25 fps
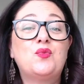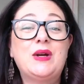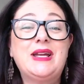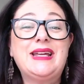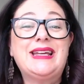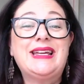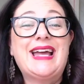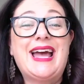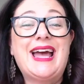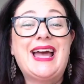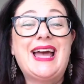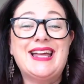
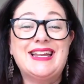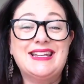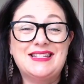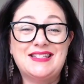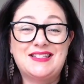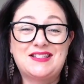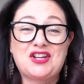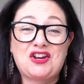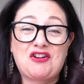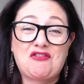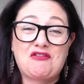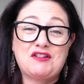weekend
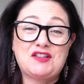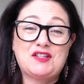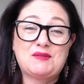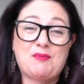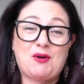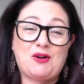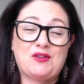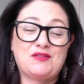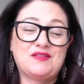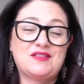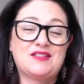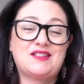to
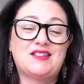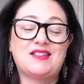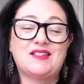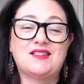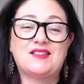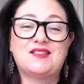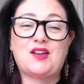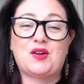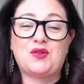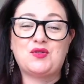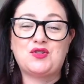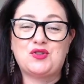respond to
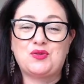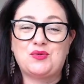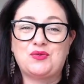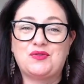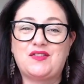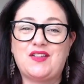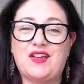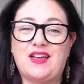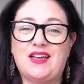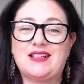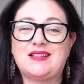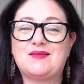social
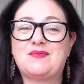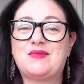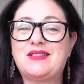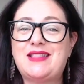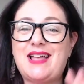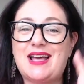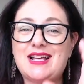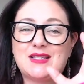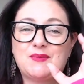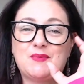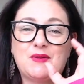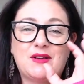things, but
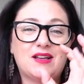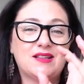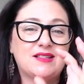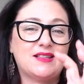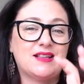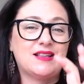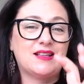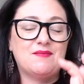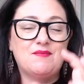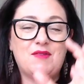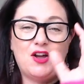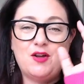that's because
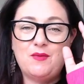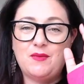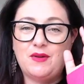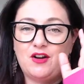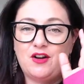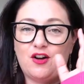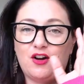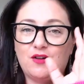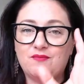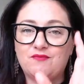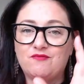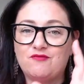at the moment
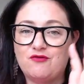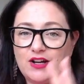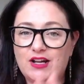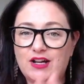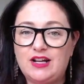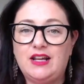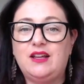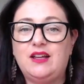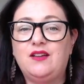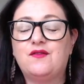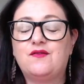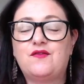I'm
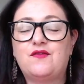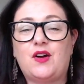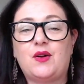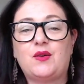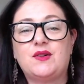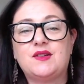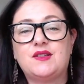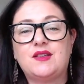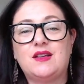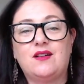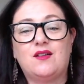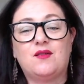really
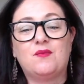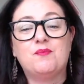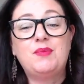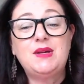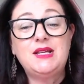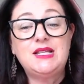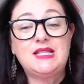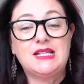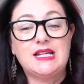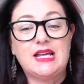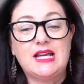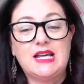focusing on
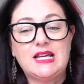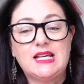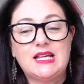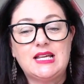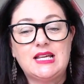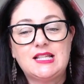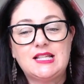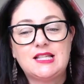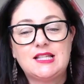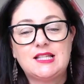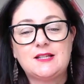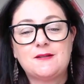
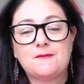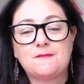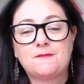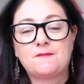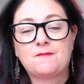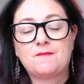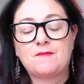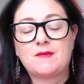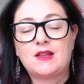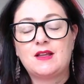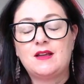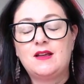business.
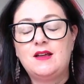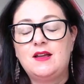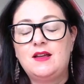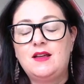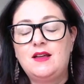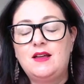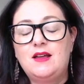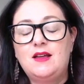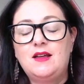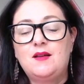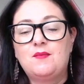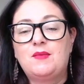
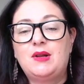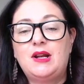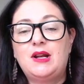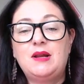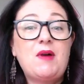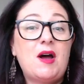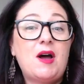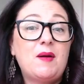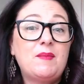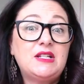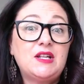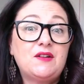But it
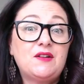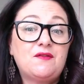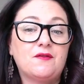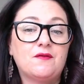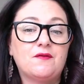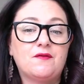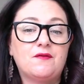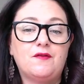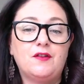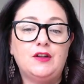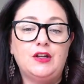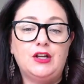might be
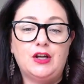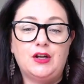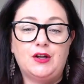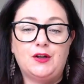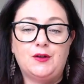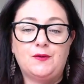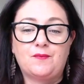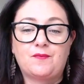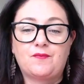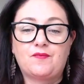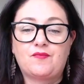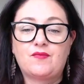different for
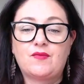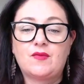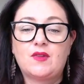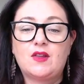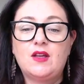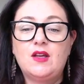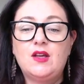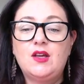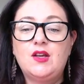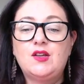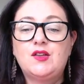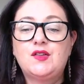you.
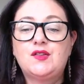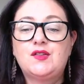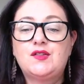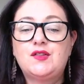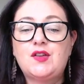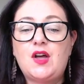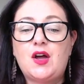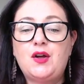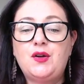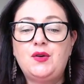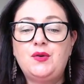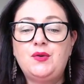
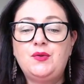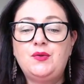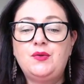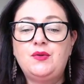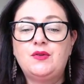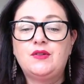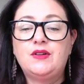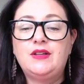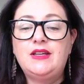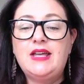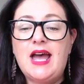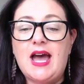So
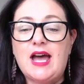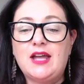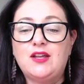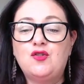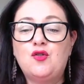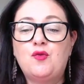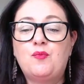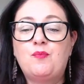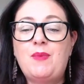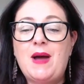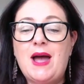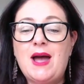yeah,
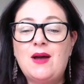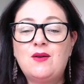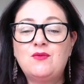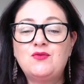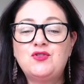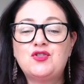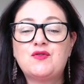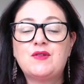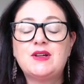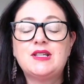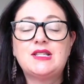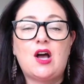your
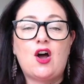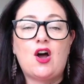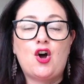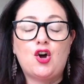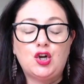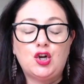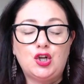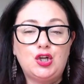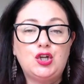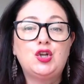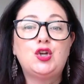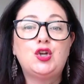boundaries
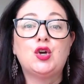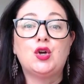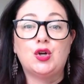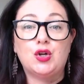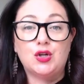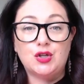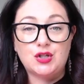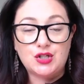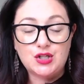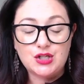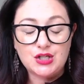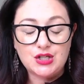are
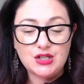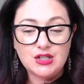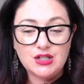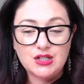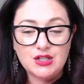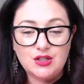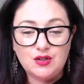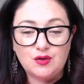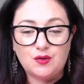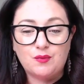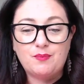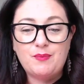good.
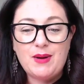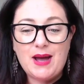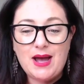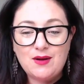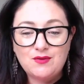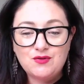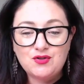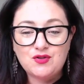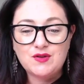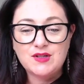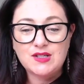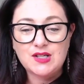Your
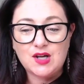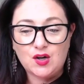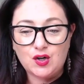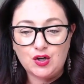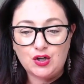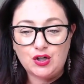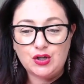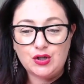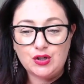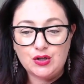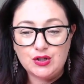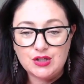boundaries are
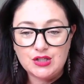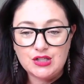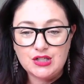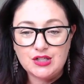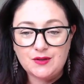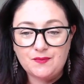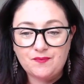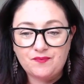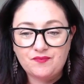good.